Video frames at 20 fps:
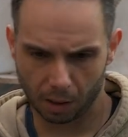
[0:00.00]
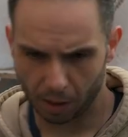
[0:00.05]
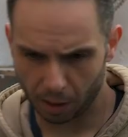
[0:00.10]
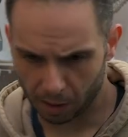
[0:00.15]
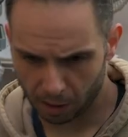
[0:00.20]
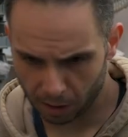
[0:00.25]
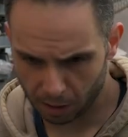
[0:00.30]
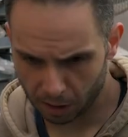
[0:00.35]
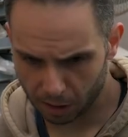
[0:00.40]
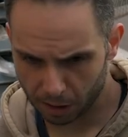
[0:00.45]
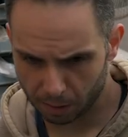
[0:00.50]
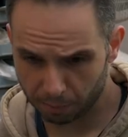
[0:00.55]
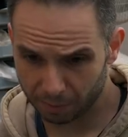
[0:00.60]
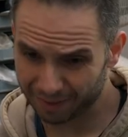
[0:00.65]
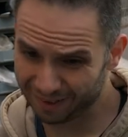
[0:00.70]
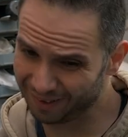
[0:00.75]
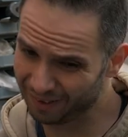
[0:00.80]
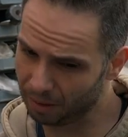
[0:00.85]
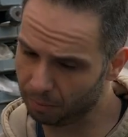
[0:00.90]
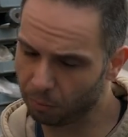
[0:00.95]

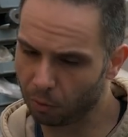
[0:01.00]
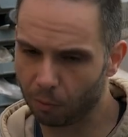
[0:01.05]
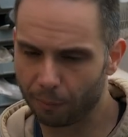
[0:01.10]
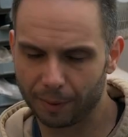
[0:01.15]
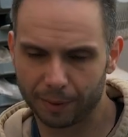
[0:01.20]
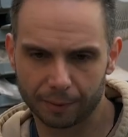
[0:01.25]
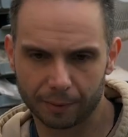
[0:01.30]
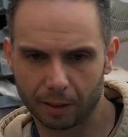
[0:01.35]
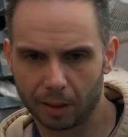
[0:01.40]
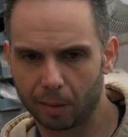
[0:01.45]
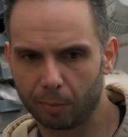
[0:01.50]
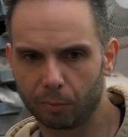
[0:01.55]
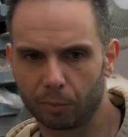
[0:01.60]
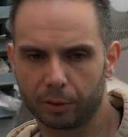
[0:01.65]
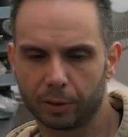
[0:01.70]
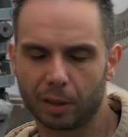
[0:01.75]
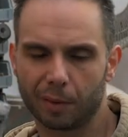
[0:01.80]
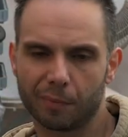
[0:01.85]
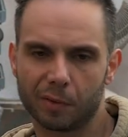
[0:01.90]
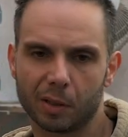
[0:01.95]
but at the moment I'm
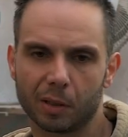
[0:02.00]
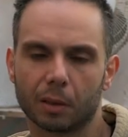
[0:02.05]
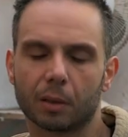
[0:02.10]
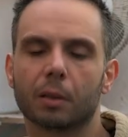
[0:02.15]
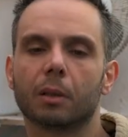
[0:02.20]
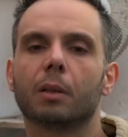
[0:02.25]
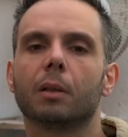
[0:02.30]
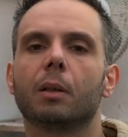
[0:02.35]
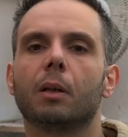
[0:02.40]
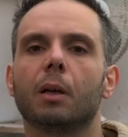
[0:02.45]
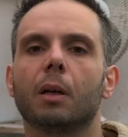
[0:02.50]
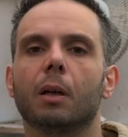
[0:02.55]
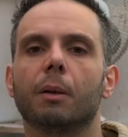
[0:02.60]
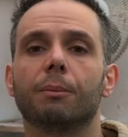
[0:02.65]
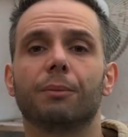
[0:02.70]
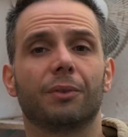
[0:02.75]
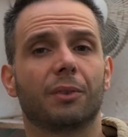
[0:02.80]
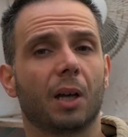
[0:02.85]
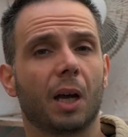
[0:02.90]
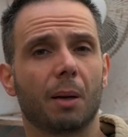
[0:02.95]
not giving
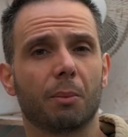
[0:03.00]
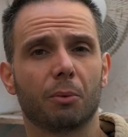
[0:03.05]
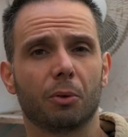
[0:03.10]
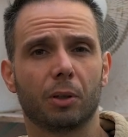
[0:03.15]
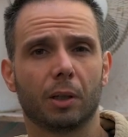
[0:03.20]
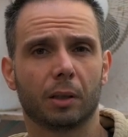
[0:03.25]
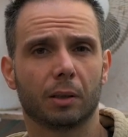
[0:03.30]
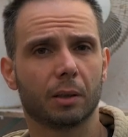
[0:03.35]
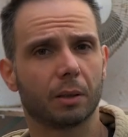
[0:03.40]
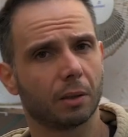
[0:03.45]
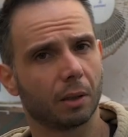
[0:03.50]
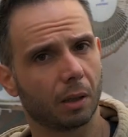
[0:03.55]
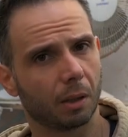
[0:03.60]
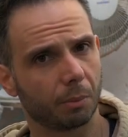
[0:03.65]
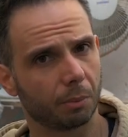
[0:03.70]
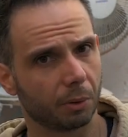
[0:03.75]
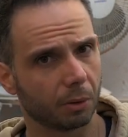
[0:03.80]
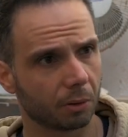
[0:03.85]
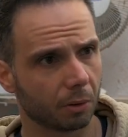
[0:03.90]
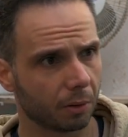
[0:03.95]
time to that
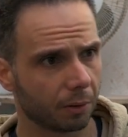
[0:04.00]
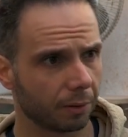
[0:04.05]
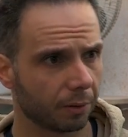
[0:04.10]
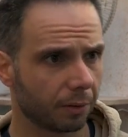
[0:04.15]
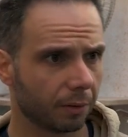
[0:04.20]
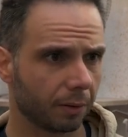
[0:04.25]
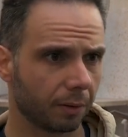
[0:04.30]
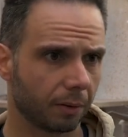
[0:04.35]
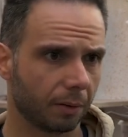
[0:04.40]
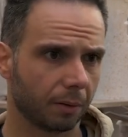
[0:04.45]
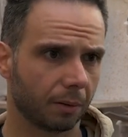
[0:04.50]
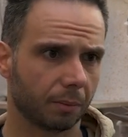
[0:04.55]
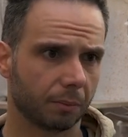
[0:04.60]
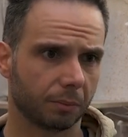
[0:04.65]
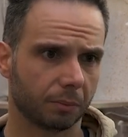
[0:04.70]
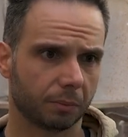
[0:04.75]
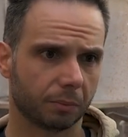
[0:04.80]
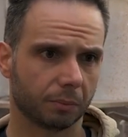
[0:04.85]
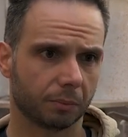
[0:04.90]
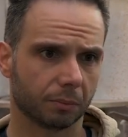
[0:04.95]
guitar because
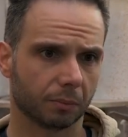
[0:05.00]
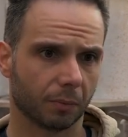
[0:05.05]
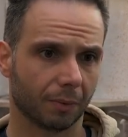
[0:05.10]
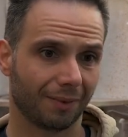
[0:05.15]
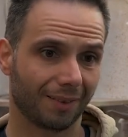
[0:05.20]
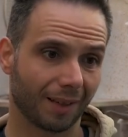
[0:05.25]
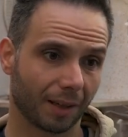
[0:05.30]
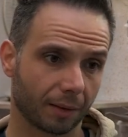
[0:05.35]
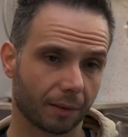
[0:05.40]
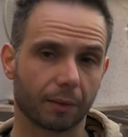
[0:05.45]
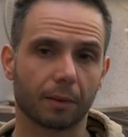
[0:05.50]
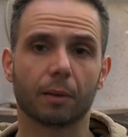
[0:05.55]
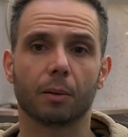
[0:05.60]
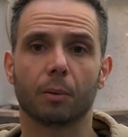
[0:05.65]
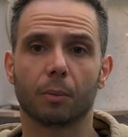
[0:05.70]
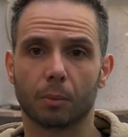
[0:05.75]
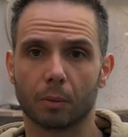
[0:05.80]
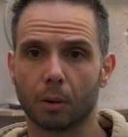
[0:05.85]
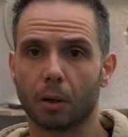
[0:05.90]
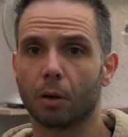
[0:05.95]
next
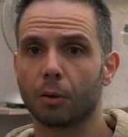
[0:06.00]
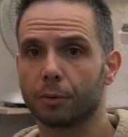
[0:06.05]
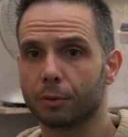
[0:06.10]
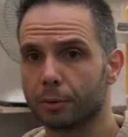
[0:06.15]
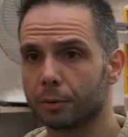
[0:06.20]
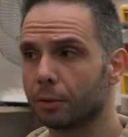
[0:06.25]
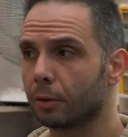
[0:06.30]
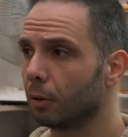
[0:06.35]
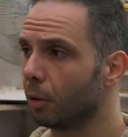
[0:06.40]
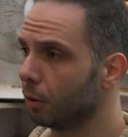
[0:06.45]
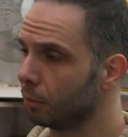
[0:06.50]
on